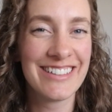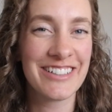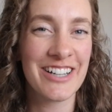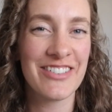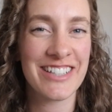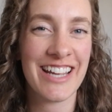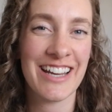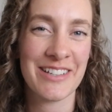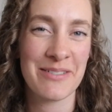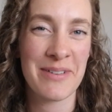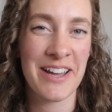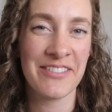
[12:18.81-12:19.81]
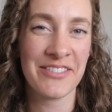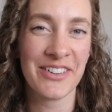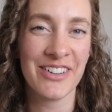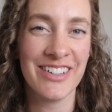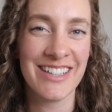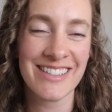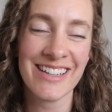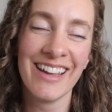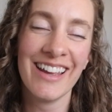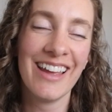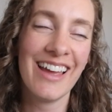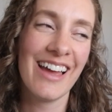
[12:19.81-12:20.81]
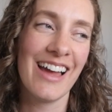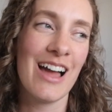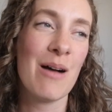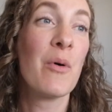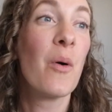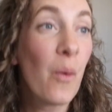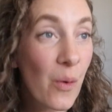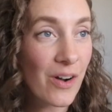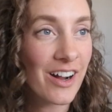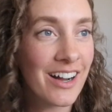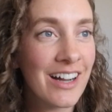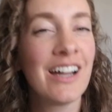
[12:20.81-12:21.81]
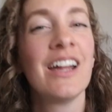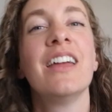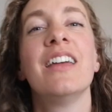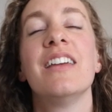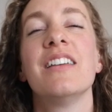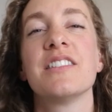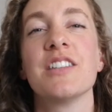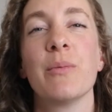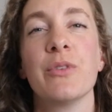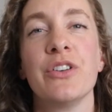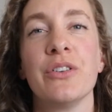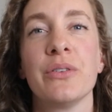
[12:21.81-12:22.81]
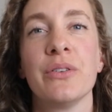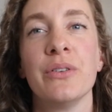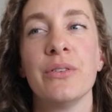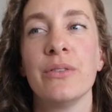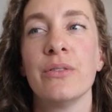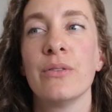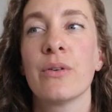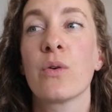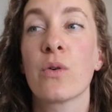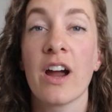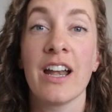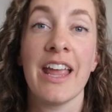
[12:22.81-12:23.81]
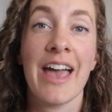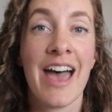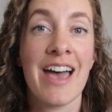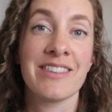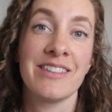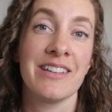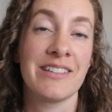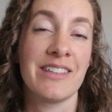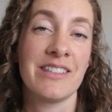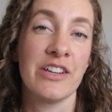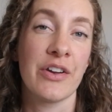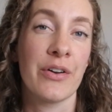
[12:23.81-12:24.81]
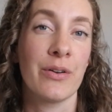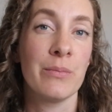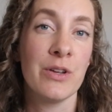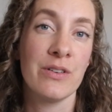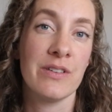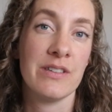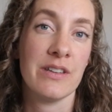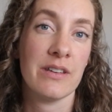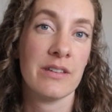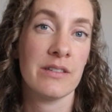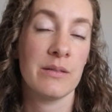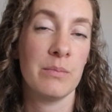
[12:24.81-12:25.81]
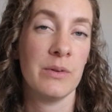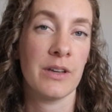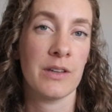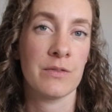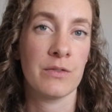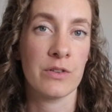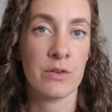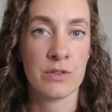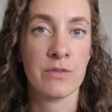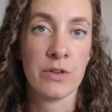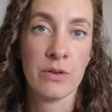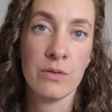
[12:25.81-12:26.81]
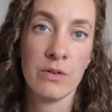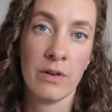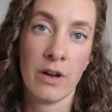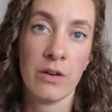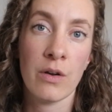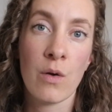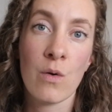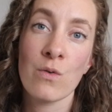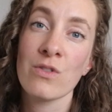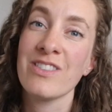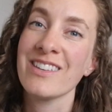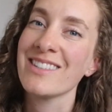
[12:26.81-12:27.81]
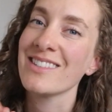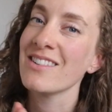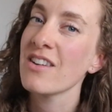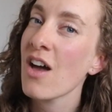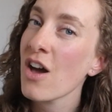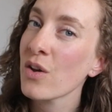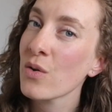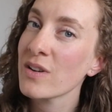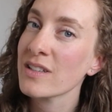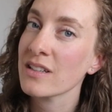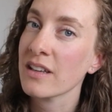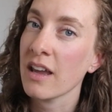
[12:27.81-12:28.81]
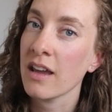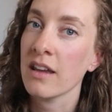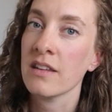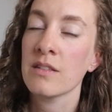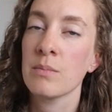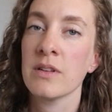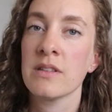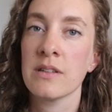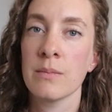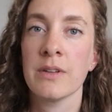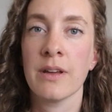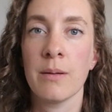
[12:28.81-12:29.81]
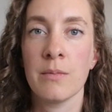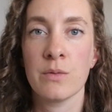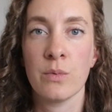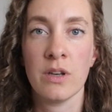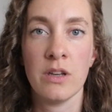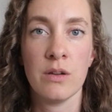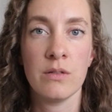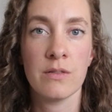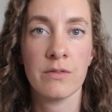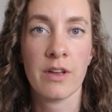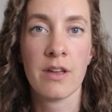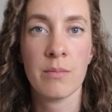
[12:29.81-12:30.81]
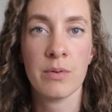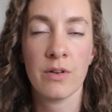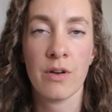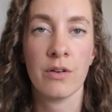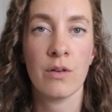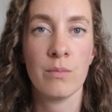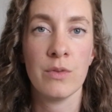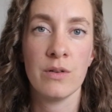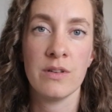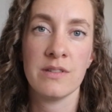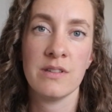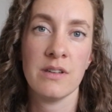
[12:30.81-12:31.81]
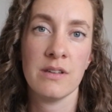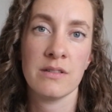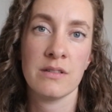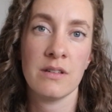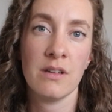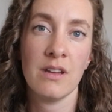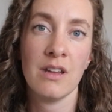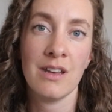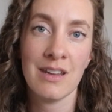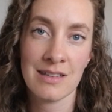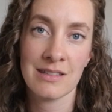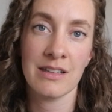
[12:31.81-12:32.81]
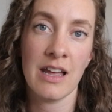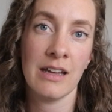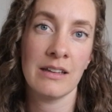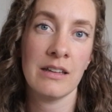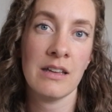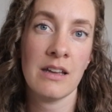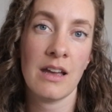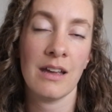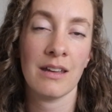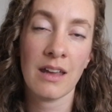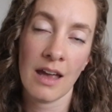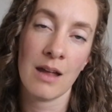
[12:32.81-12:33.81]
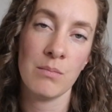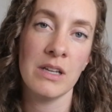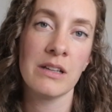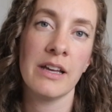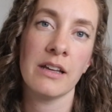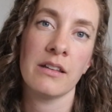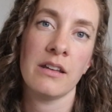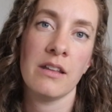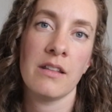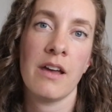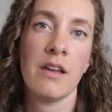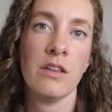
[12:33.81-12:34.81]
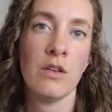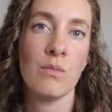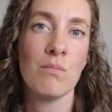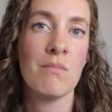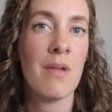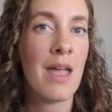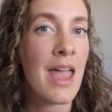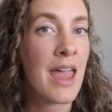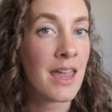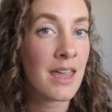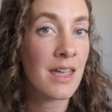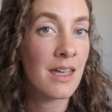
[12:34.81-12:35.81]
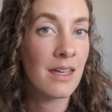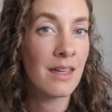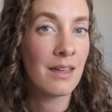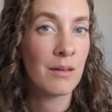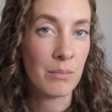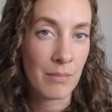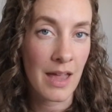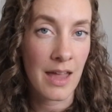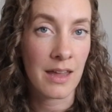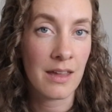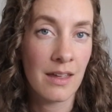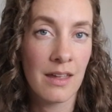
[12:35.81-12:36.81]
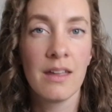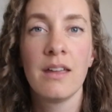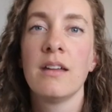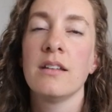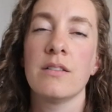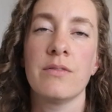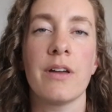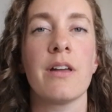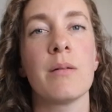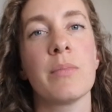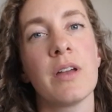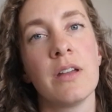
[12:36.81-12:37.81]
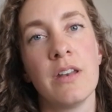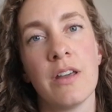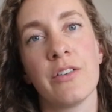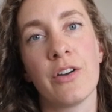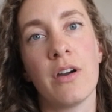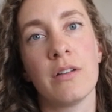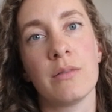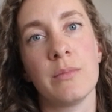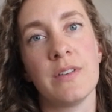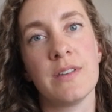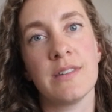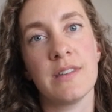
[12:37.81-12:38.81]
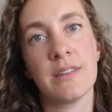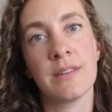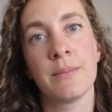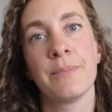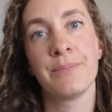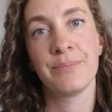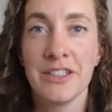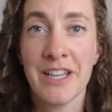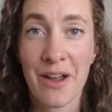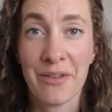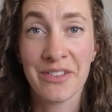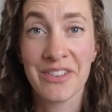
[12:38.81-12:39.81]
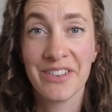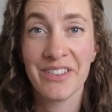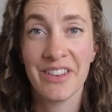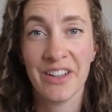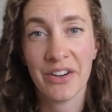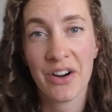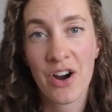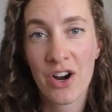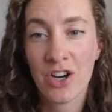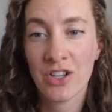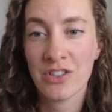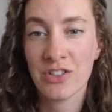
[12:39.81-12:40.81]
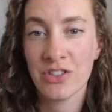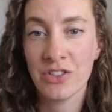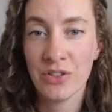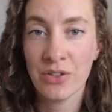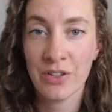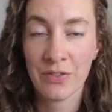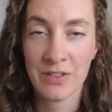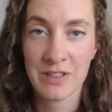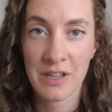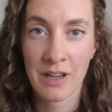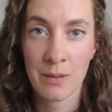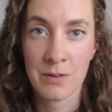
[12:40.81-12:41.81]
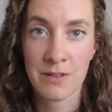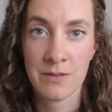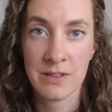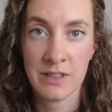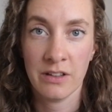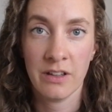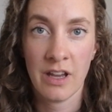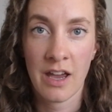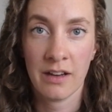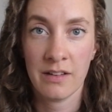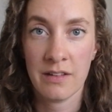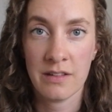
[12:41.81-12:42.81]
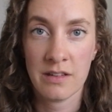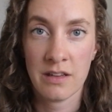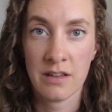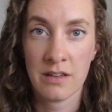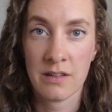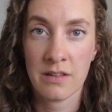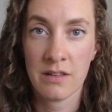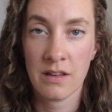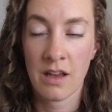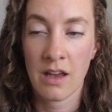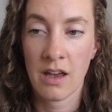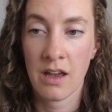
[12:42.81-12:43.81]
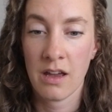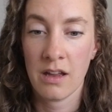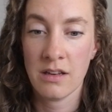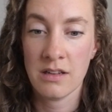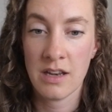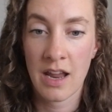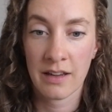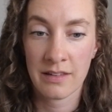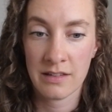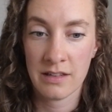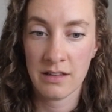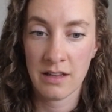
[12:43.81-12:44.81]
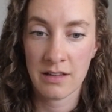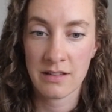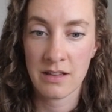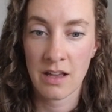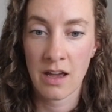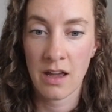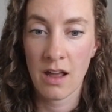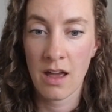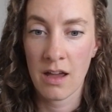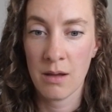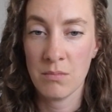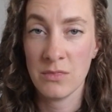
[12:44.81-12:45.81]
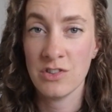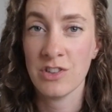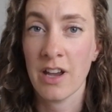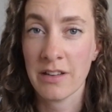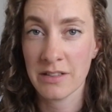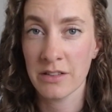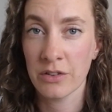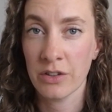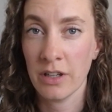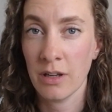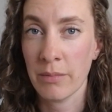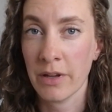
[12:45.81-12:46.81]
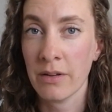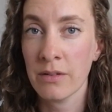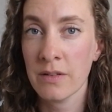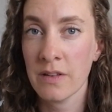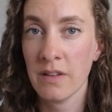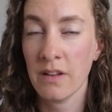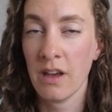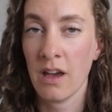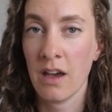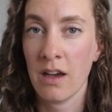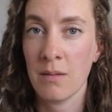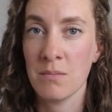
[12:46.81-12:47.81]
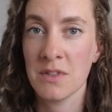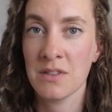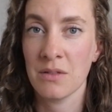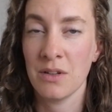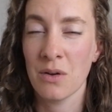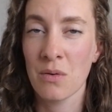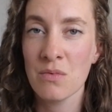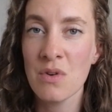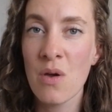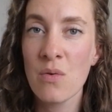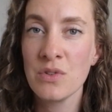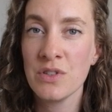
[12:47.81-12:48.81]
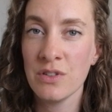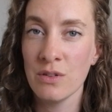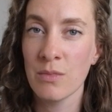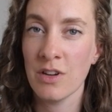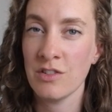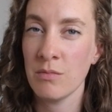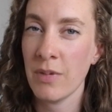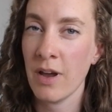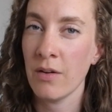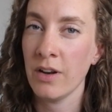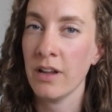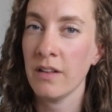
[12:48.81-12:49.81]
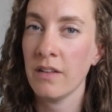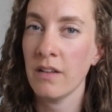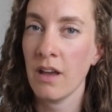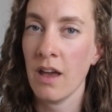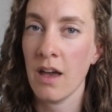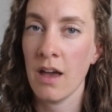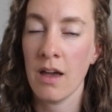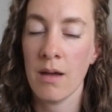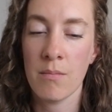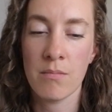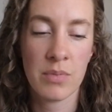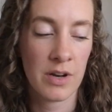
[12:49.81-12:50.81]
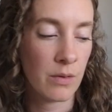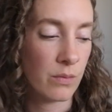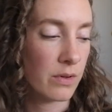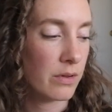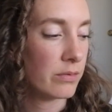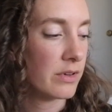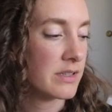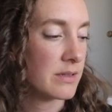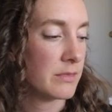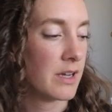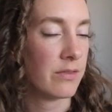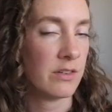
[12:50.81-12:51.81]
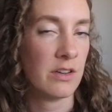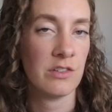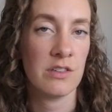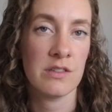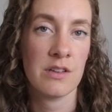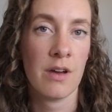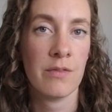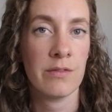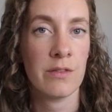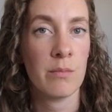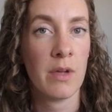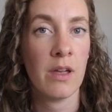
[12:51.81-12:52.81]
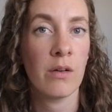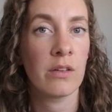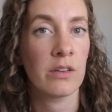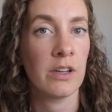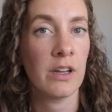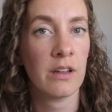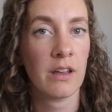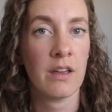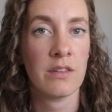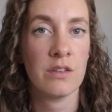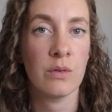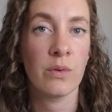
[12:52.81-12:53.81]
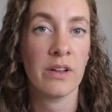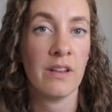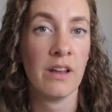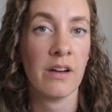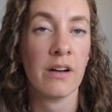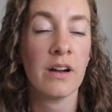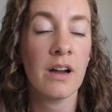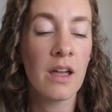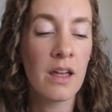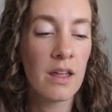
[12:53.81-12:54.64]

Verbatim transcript: Dermatitis herpetiformis. Um, or someone who already has an existing autoimmune disease. Because for those of you who do not know, this is not always the case, but sometimes when you develop an autoimmune disease, it is likely and can be likely that you may may develop another autoimmune disease. Now, there are two different types of celiac disease uh, next to this that I'm just learning about, um, so I don't know too much about it, um, but I will read some definitions off of the Mayo Clinic as to what they are.